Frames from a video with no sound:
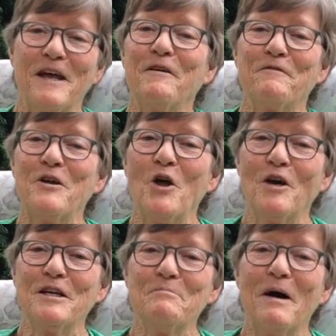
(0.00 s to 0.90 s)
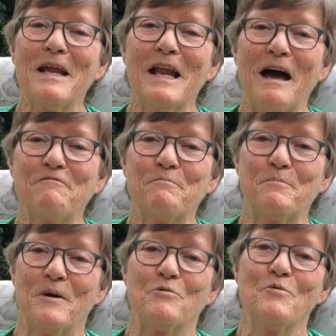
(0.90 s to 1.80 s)
If they're not in my life
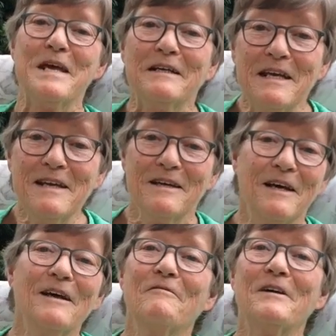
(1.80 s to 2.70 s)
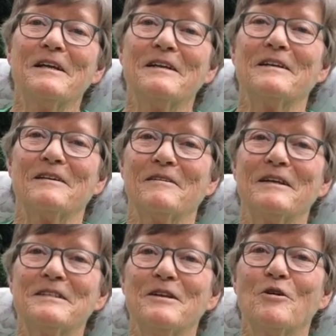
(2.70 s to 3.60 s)
really, then
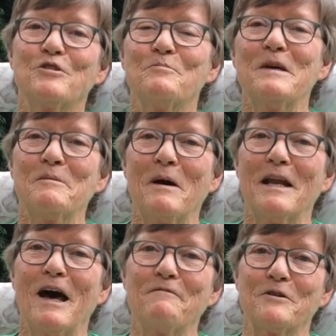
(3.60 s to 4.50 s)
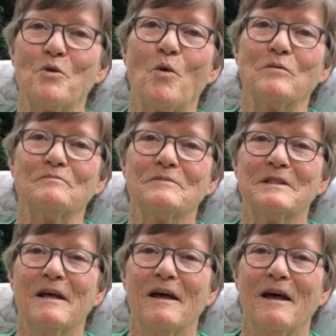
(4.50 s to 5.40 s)
they tend not to be in my life at all.
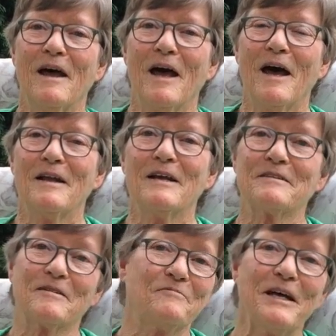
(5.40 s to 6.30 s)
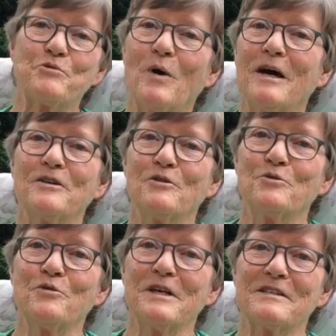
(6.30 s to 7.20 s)
That's why I don't
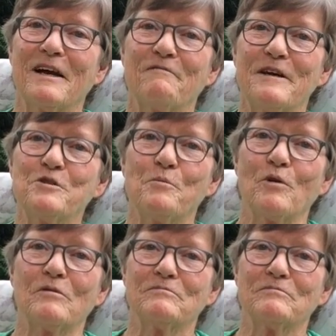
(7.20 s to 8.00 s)
do things like Facebook.